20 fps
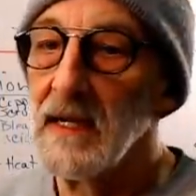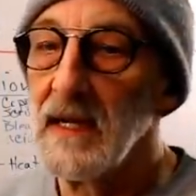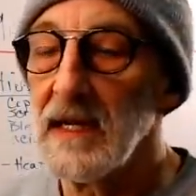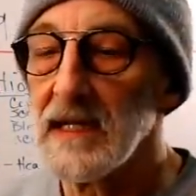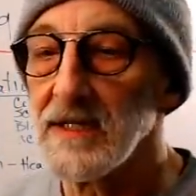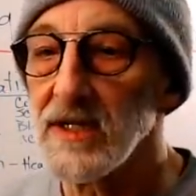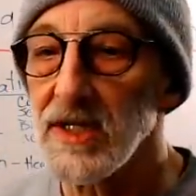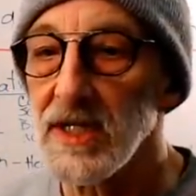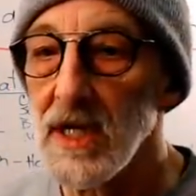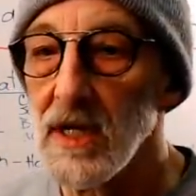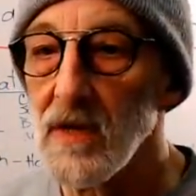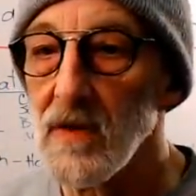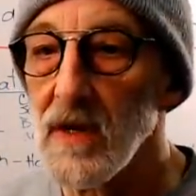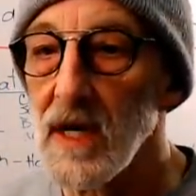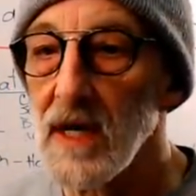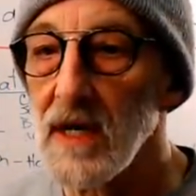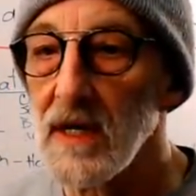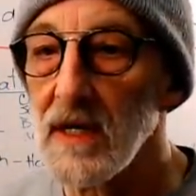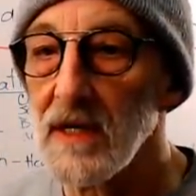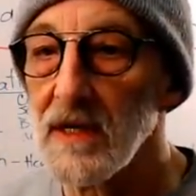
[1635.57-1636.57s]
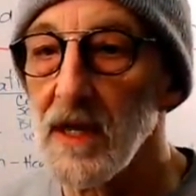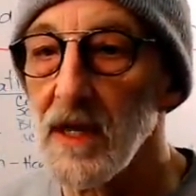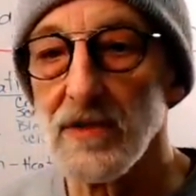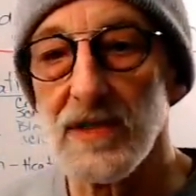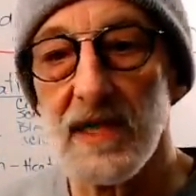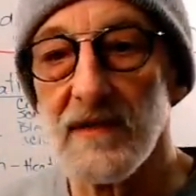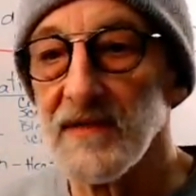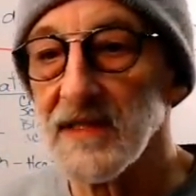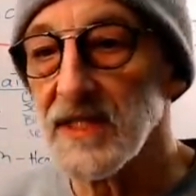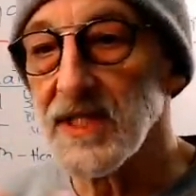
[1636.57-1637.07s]
And so
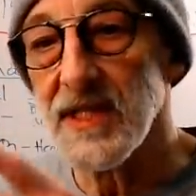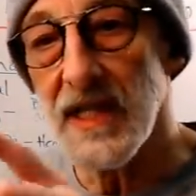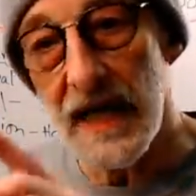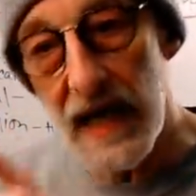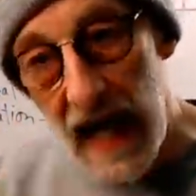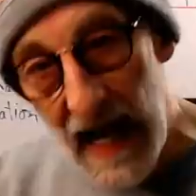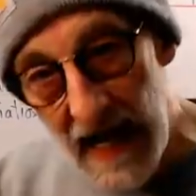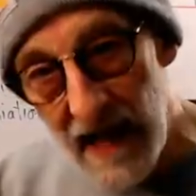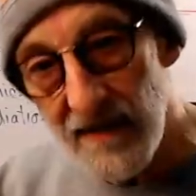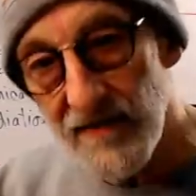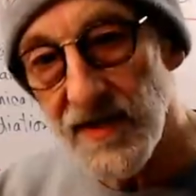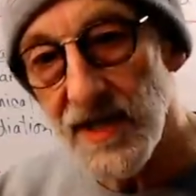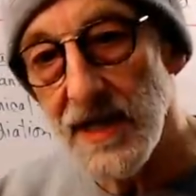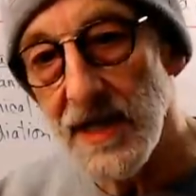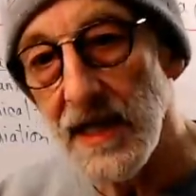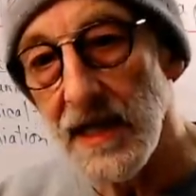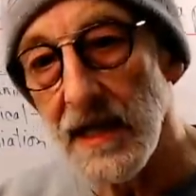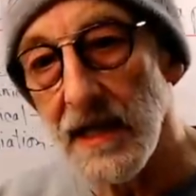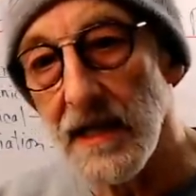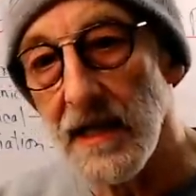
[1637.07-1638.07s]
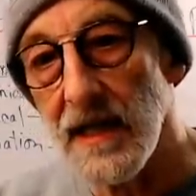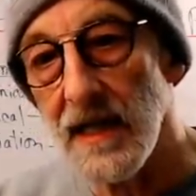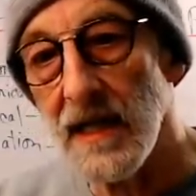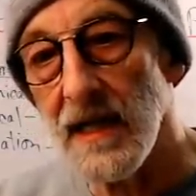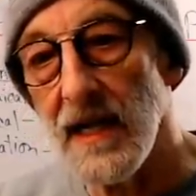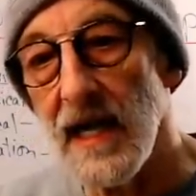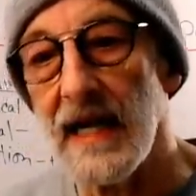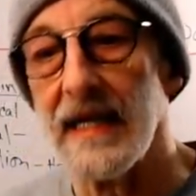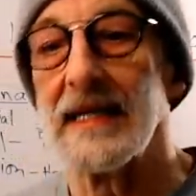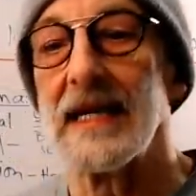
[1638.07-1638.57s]
those of us that have seen
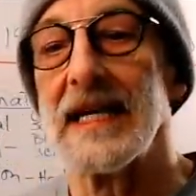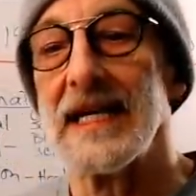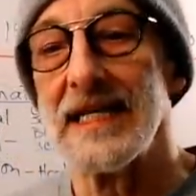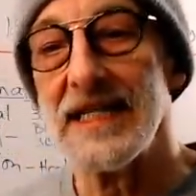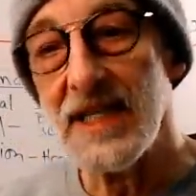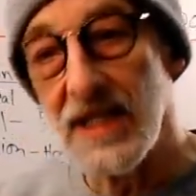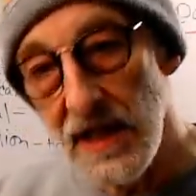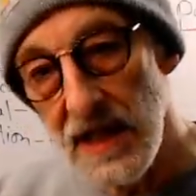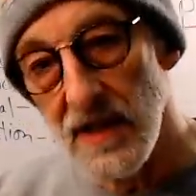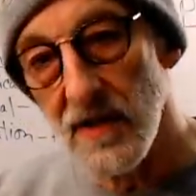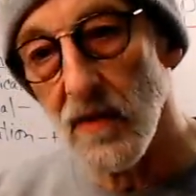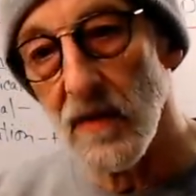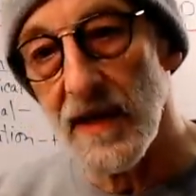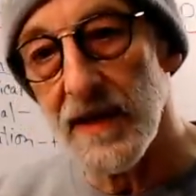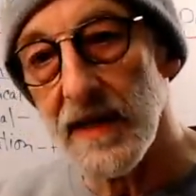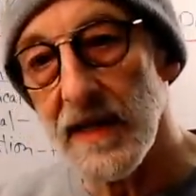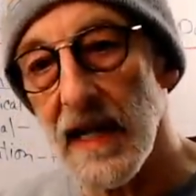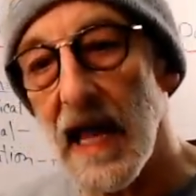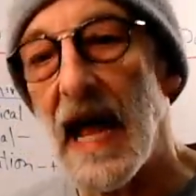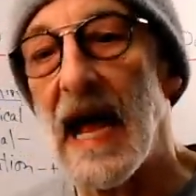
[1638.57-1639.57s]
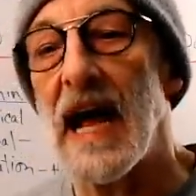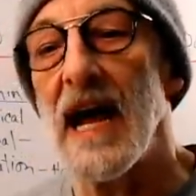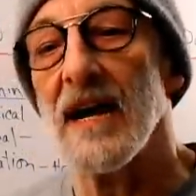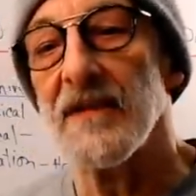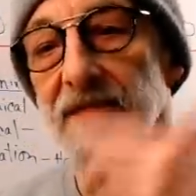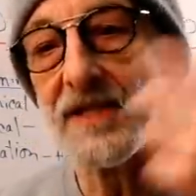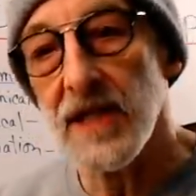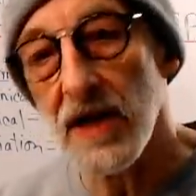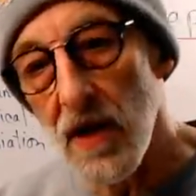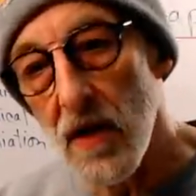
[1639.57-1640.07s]
and can deal with it
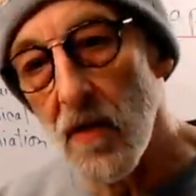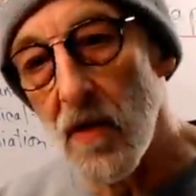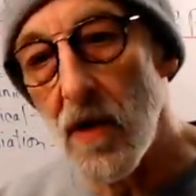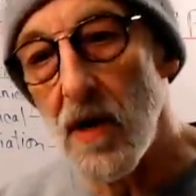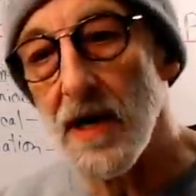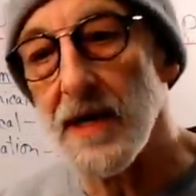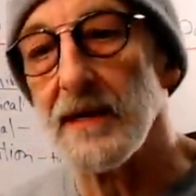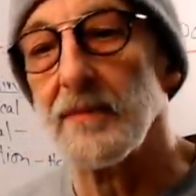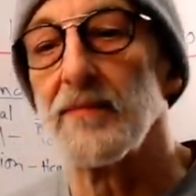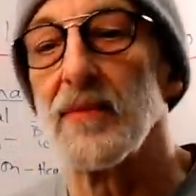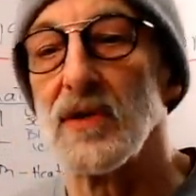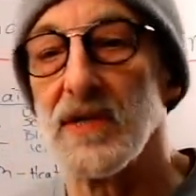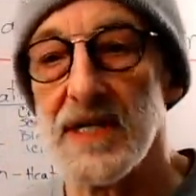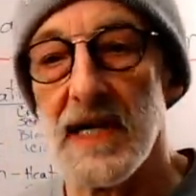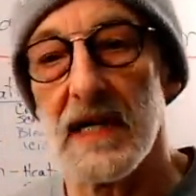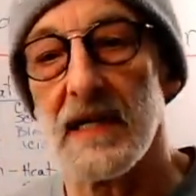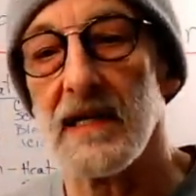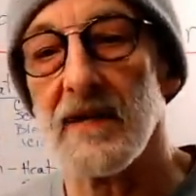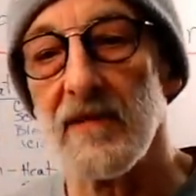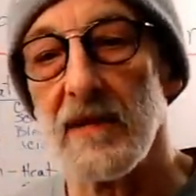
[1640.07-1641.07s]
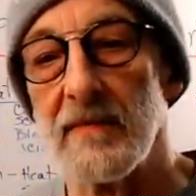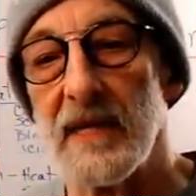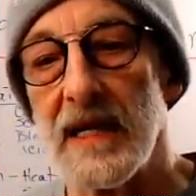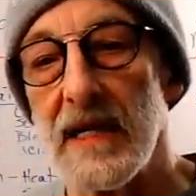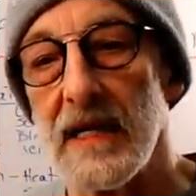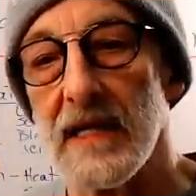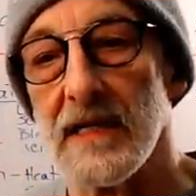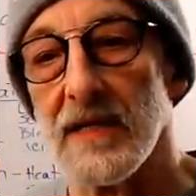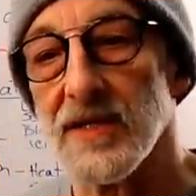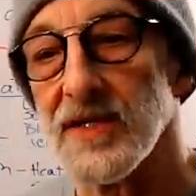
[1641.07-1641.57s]
have to go on and protect
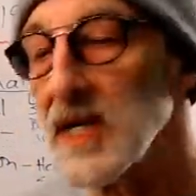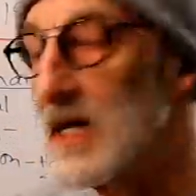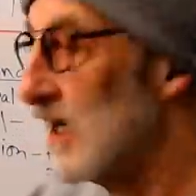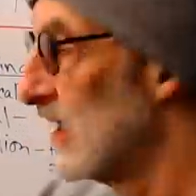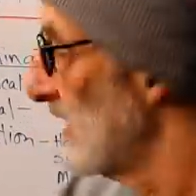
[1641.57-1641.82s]
everybody else.